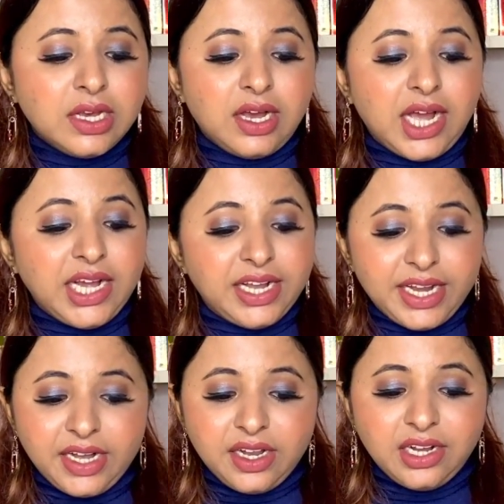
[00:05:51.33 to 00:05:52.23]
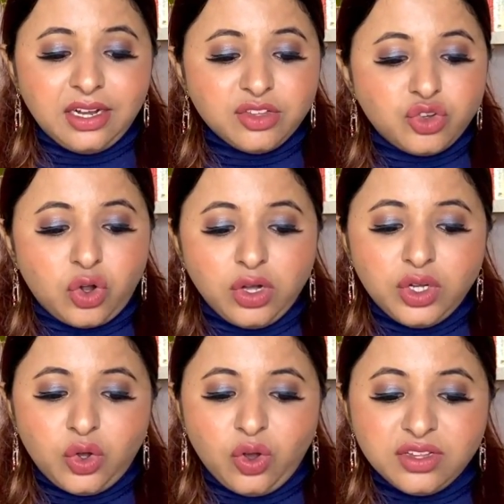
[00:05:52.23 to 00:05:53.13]
Hydrating, does
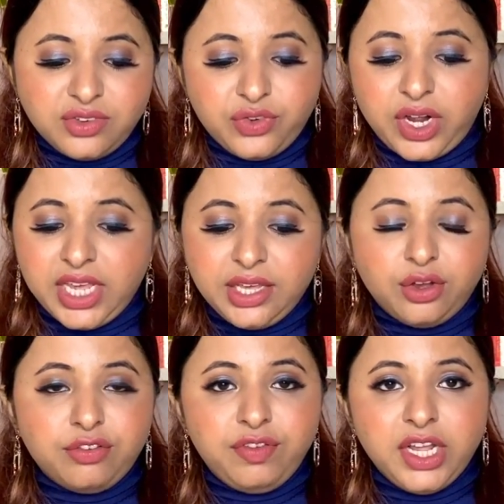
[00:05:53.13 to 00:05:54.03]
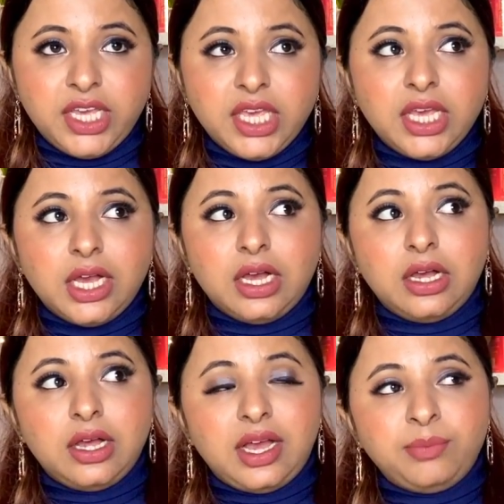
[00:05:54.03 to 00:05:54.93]
not cause drying or flaking. uh,
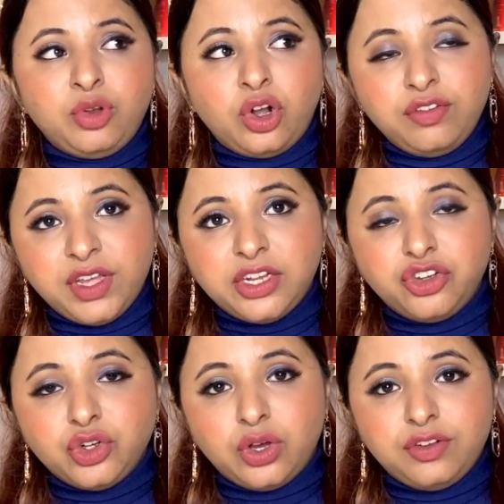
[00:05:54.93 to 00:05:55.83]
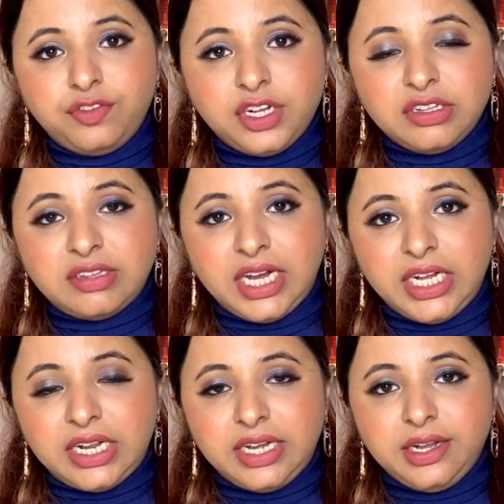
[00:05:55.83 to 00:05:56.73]
I'm not very sure if it is
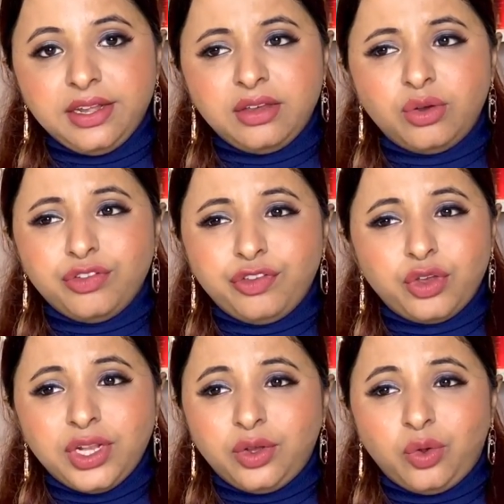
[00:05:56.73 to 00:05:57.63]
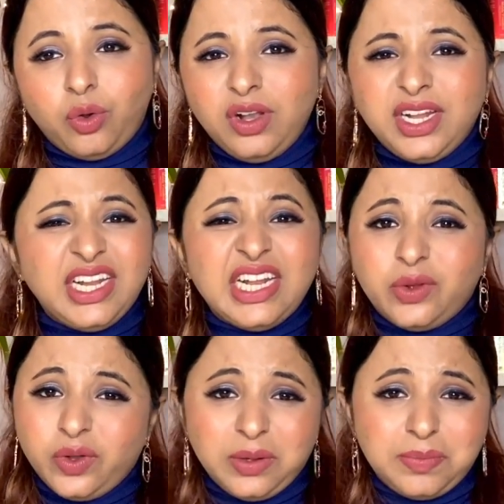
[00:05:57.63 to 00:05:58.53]
hydrating or if you can call any
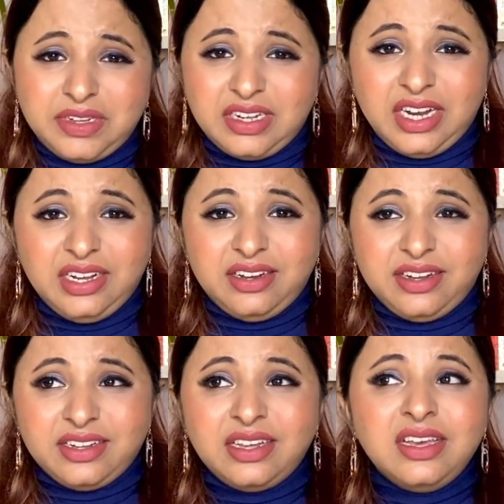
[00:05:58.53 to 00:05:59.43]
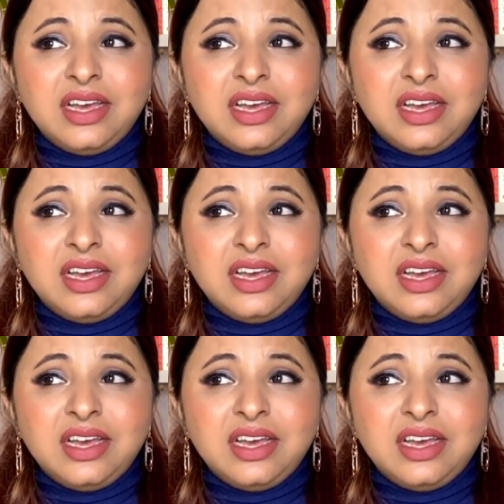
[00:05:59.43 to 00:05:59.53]
liquid lipstick hydrating.